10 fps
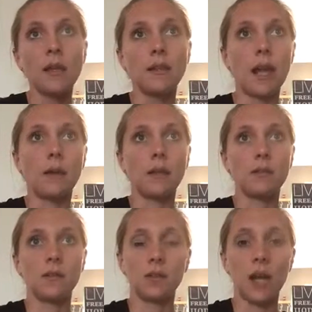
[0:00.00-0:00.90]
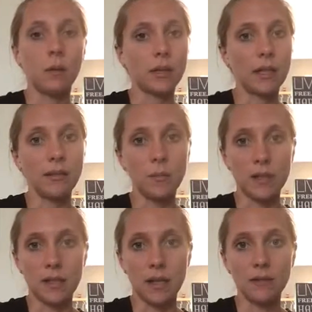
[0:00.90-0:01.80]
Now, even if you're not working the
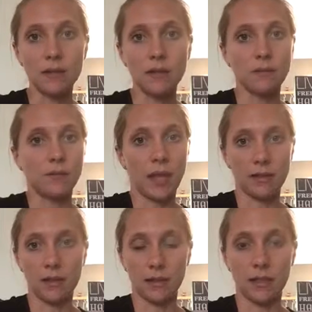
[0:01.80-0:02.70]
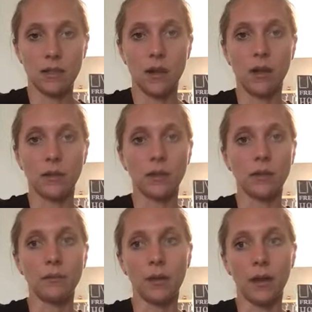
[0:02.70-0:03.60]
business, that $16